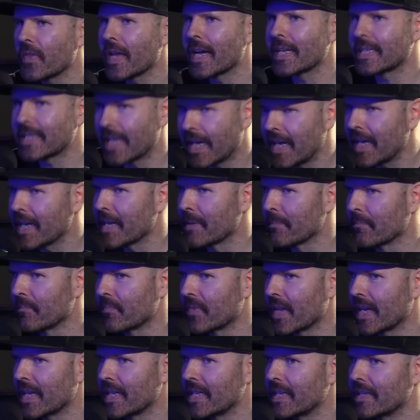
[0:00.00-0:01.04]
that time
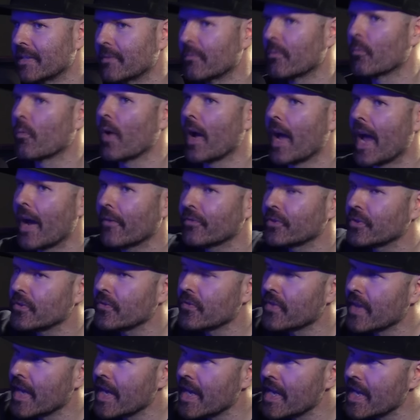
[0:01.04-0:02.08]
that he, after
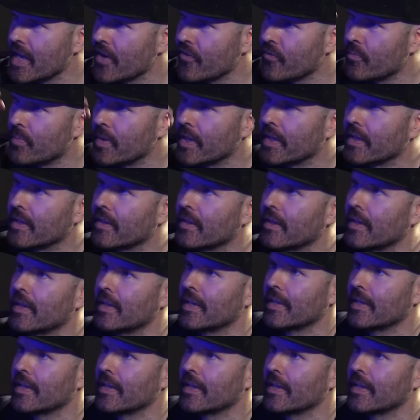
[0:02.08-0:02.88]
they have been